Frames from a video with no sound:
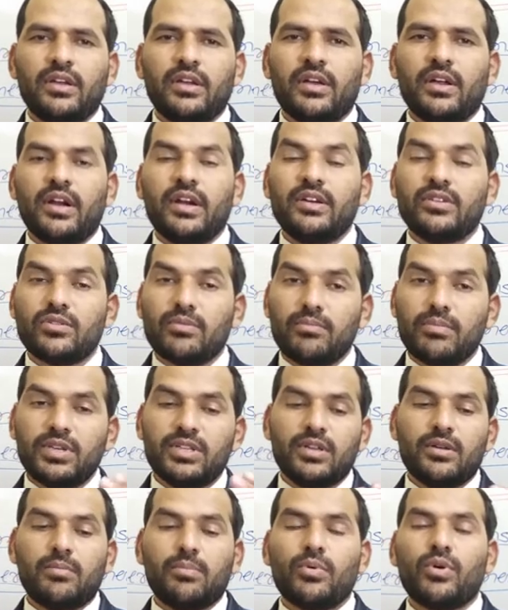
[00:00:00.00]
Right, so
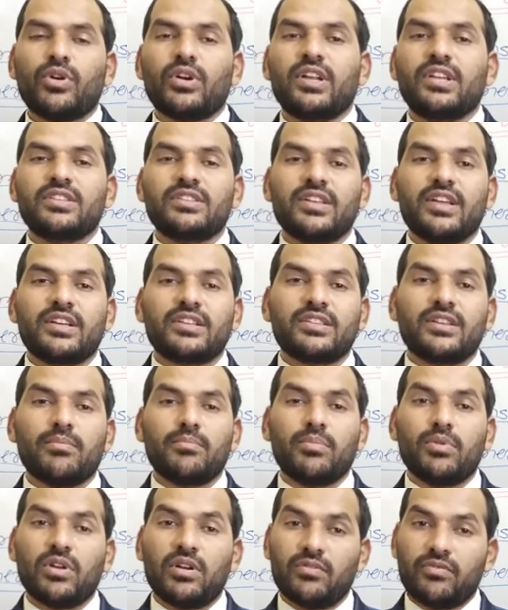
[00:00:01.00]
machine part is the
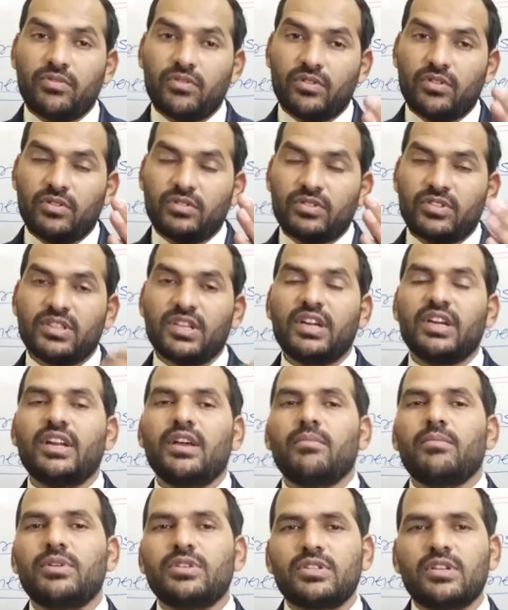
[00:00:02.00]
example of
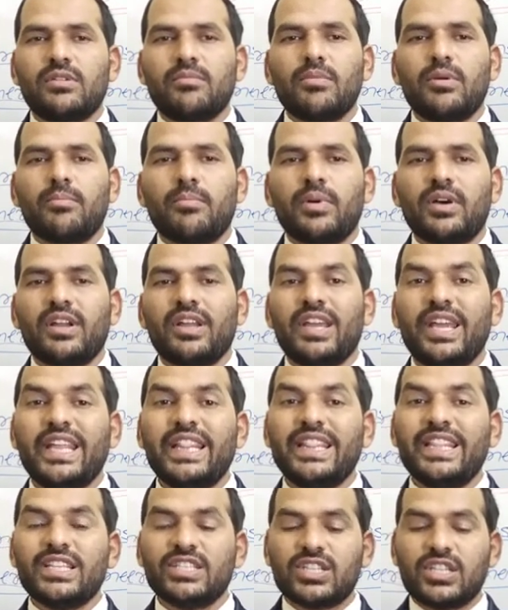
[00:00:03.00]
three-dimensional member.
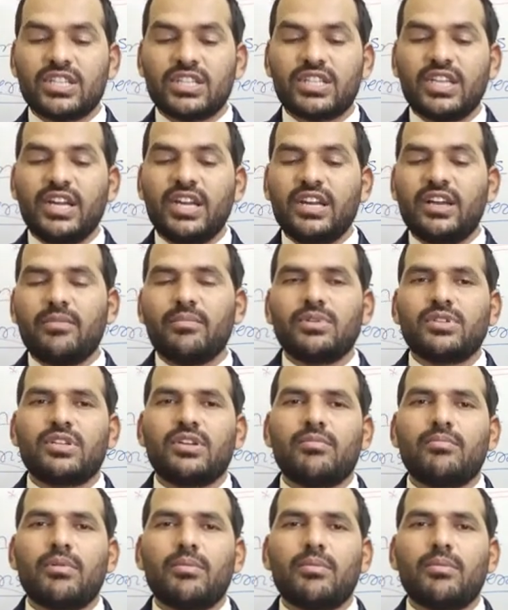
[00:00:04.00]
In this three-dimensional